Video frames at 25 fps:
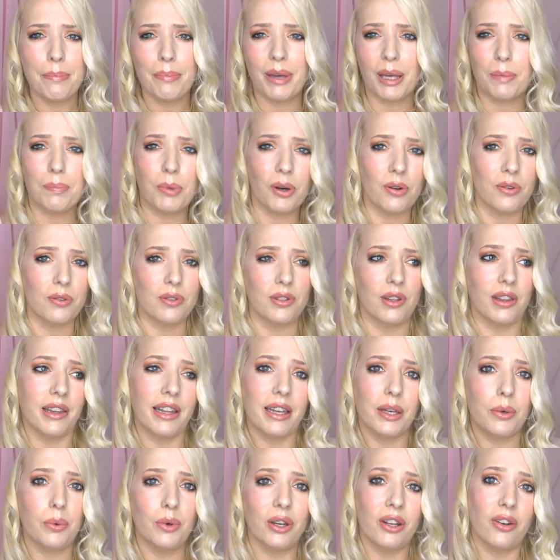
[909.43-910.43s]
big bottles of
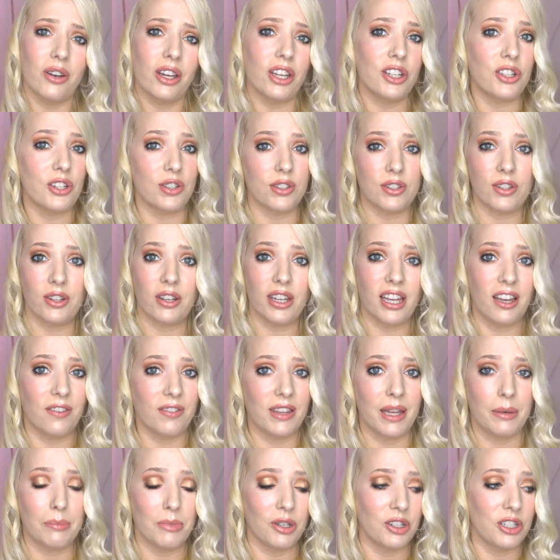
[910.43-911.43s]
liquid or you just don't
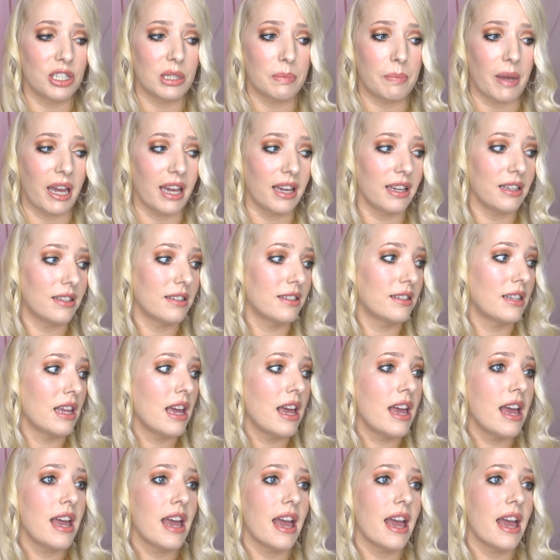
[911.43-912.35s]
have that much space.